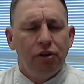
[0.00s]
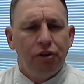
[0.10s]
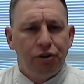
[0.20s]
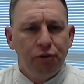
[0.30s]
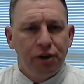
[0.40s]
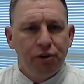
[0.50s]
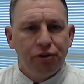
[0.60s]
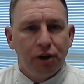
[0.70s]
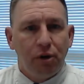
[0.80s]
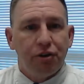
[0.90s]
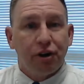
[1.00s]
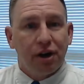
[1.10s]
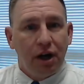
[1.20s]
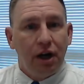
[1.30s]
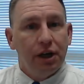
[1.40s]
The two videos you're going to watch are
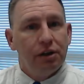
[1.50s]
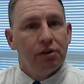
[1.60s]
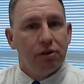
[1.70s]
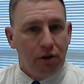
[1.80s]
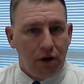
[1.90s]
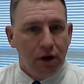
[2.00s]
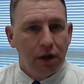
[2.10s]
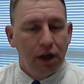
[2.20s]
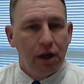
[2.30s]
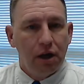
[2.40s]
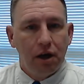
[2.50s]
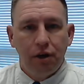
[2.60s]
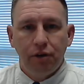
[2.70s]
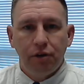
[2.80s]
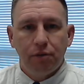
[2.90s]
kind of long
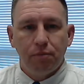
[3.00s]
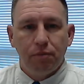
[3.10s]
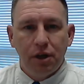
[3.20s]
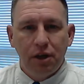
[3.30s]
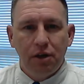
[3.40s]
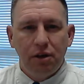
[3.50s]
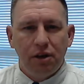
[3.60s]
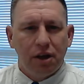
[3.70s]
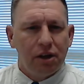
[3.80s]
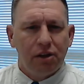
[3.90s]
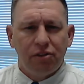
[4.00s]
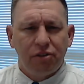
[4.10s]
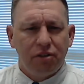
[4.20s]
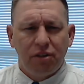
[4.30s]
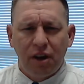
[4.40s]
and may kind of
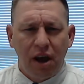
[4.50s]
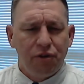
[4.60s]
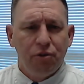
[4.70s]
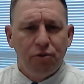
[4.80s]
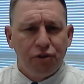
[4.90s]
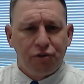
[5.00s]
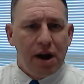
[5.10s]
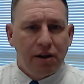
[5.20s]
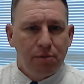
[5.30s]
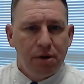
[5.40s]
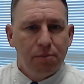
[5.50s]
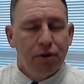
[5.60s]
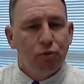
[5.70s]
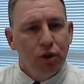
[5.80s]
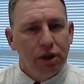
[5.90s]
have you distracted a bit,
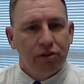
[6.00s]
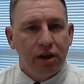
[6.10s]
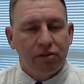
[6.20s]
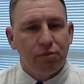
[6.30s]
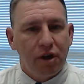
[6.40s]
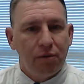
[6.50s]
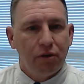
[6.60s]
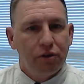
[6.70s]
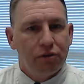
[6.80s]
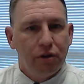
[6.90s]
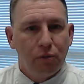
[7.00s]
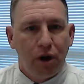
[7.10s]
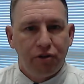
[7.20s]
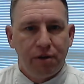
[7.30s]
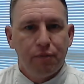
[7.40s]
but really take some time to listen and
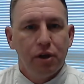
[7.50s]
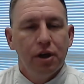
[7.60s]
watch them.